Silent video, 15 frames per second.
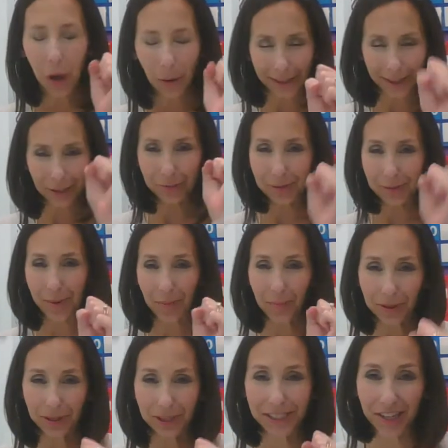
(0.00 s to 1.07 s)
going to
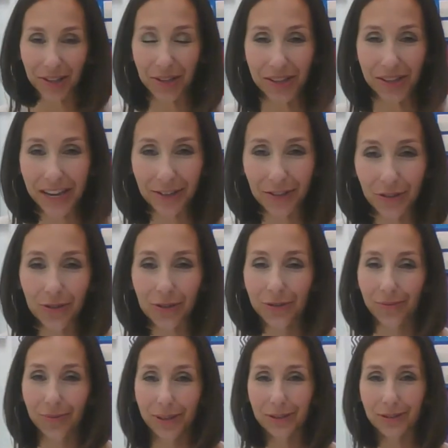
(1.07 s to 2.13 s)
remember to tell you the answer to
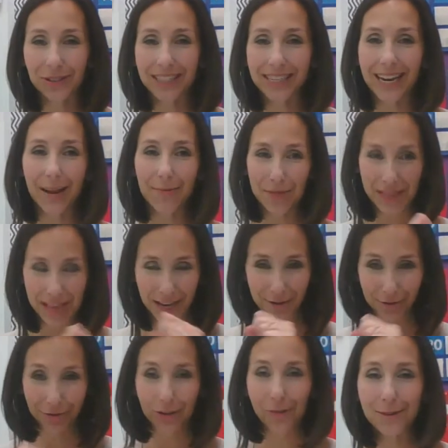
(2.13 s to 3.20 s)
the riddle today, but thank
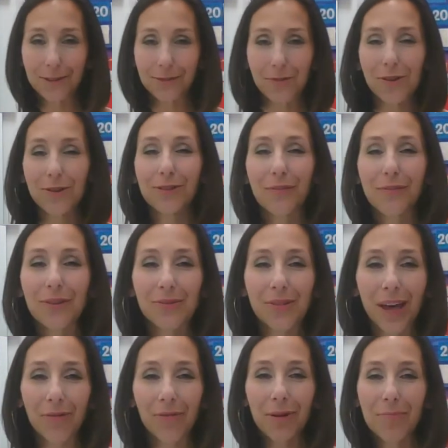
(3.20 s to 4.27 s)
you so much for those of you
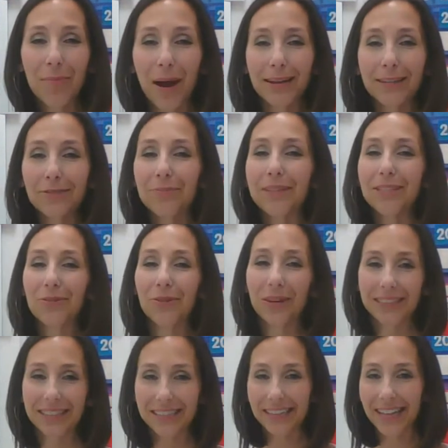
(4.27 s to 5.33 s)
that remind me
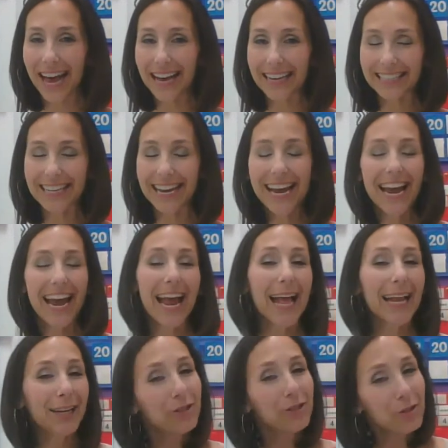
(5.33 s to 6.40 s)
during the class.
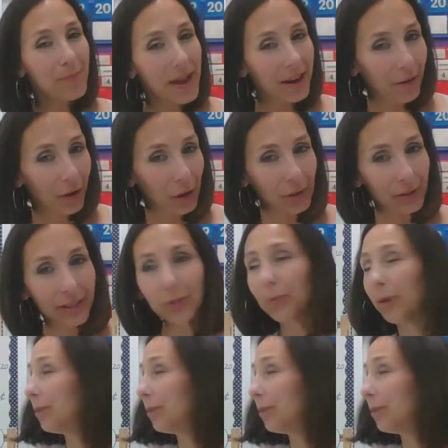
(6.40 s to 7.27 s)
And you may have heard this